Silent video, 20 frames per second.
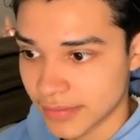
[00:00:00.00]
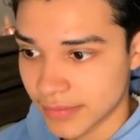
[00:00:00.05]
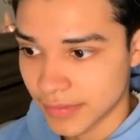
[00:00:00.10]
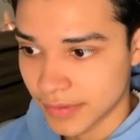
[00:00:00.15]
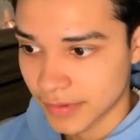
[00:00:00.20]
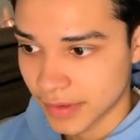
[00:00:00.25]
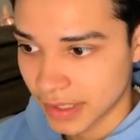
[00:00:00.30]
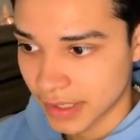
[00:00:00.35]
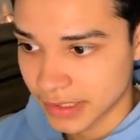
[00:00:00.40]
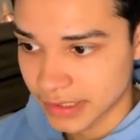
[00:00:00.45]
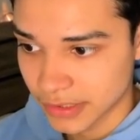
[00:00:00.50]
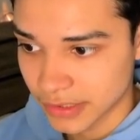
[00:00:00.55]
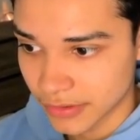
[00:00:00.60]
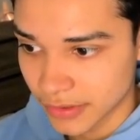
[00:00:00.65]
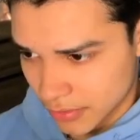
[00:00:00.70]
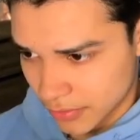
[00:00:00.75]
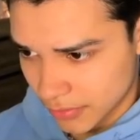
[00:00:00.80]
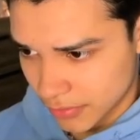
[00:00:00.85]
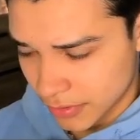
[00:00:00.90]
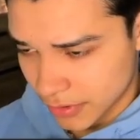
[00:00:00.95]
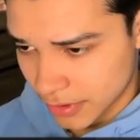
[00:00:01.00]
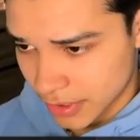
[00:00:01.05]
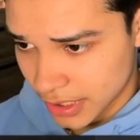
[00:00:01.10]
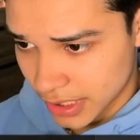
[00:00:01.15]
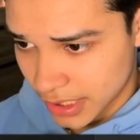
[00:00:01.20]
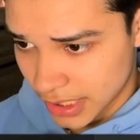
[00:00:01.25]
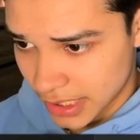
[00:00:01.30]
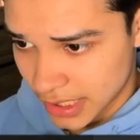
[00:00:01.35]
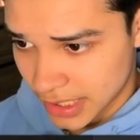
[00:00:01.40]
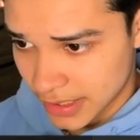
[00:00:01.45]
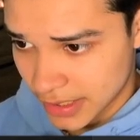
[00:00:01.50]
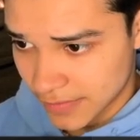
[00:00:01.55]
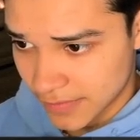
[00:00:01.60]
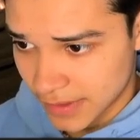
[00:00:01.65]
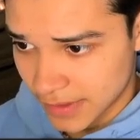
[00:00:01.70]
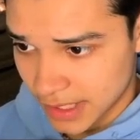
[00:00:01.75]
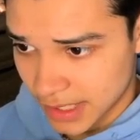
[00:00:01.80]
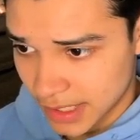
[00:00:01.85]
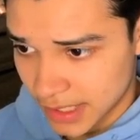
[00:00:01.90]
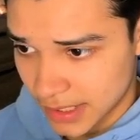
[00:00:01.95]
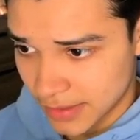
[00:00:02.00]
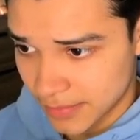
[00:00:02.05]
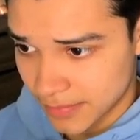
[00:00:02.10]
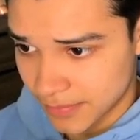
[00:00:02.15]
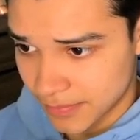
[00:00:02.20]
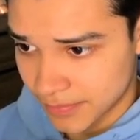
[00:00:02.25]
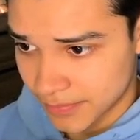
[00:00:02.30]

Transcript: Okay, so we're going to have a...